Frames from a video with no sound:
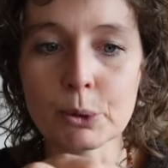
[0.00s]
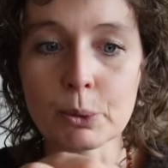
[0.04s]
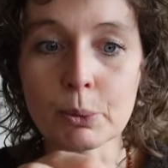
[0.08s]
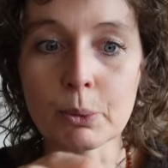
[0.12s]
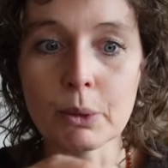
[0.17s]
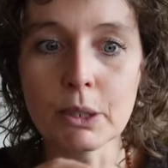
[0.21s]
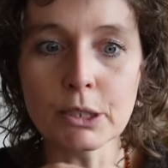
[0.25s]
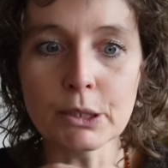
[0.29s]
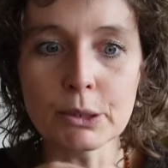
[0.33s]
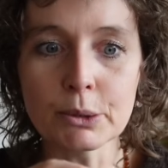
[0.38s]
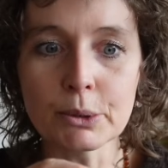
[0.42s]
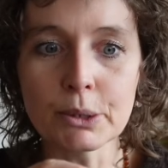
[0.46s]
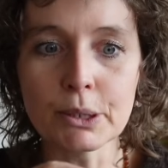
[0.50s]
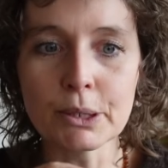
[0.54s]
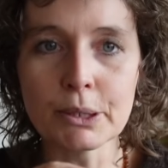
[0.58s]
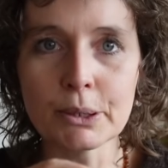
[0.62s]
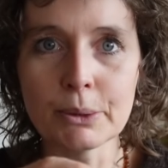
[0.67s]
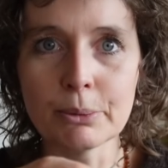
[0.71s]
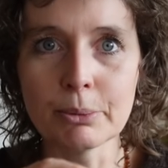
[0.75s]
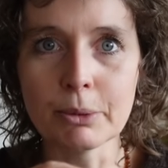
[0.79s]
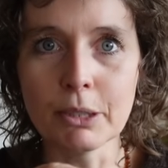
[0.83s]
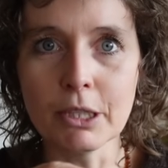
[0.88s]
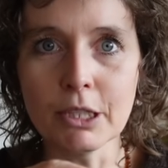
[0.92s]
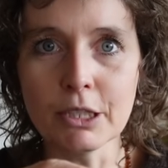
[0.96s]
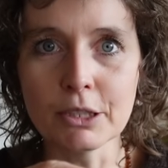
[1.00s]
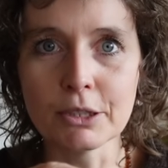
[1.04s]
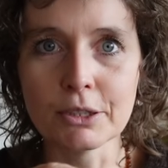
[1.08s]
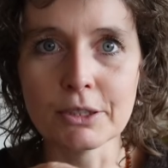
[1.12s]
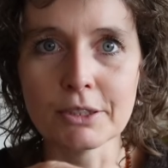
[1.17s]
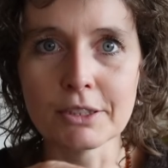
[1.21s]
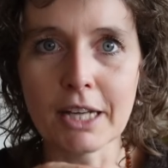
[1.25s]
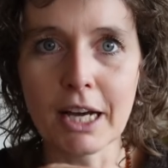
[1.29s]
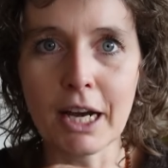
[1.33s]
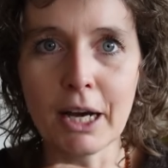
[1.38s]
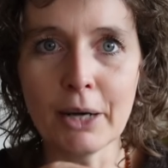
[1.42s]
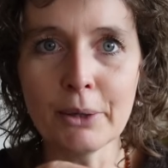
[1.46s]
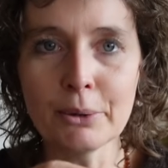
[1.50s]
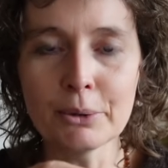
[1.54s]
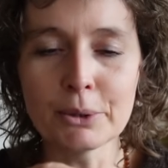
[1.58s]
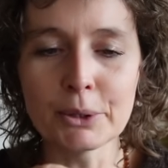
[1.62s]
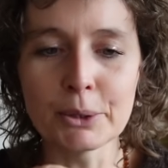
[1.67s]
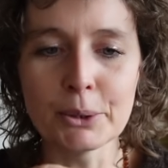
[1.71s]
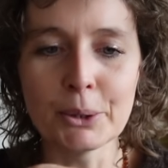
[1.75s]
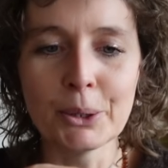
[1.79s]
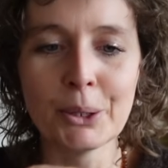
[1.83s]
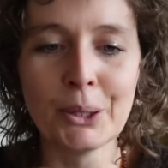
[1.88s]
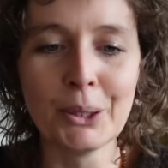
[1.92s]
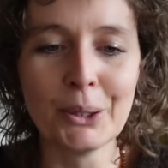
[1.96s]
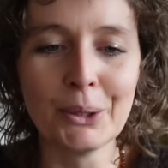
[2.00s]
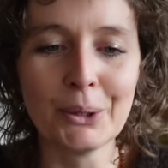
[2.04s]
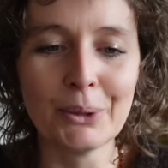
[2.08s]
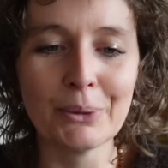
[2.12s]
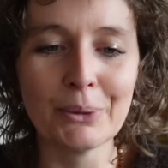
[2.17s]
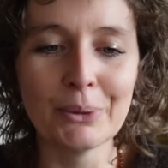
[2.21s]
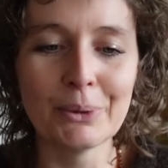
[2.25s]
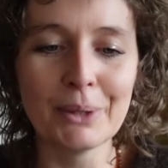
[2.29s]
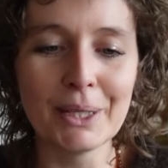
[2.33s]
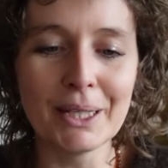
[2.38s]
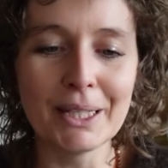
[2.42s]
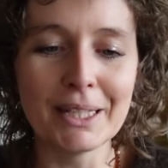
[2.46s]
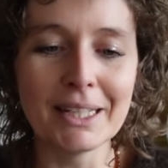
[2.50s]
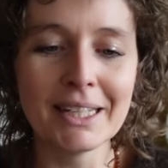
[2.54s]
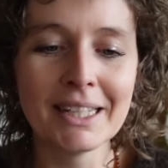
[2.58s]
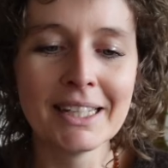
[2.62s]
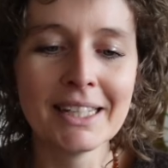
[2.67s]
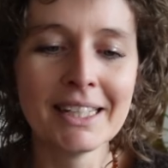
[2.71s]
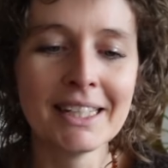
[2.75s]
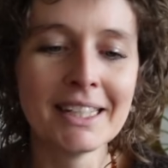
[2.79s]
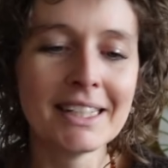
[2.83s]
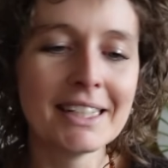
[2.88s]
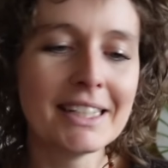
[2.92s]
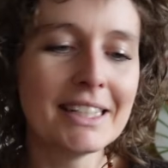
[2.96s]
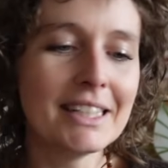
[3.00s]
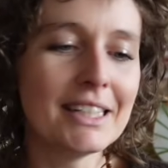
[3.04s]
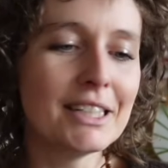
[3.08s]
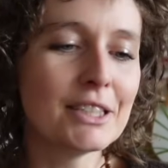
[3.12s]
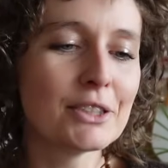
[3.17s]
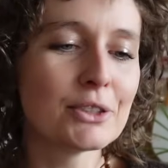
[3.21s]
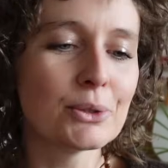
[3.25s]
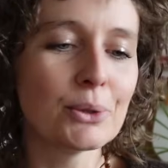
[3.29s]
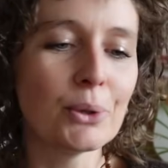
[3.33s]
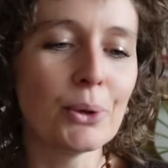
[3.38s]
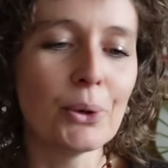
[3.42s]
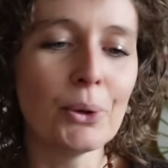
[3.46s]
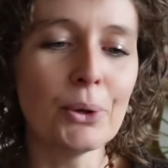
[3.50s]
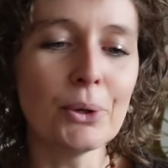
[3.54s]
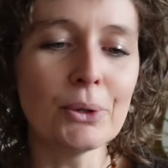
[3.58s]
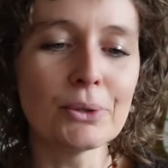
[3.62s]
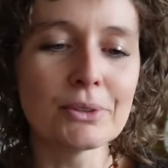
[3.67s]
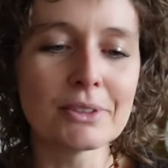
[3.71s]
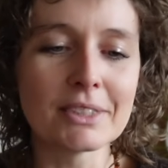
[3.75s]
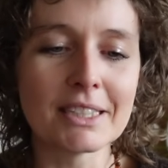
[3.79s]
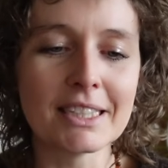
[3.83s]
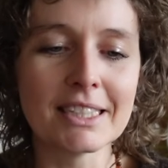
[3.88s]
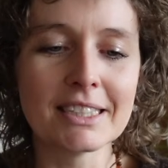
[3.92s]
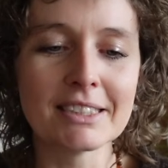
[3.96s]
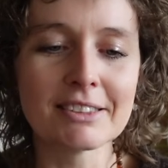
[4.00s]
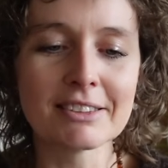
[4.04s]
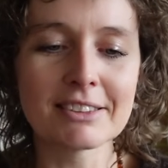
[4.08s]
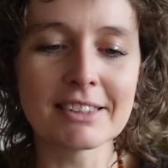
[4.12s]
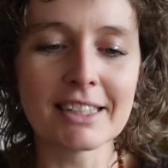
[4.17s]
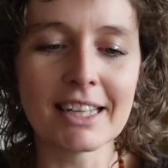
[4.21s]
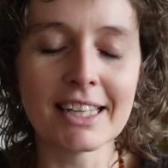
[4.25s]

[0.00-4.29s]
What do you want? How do we need to hold this?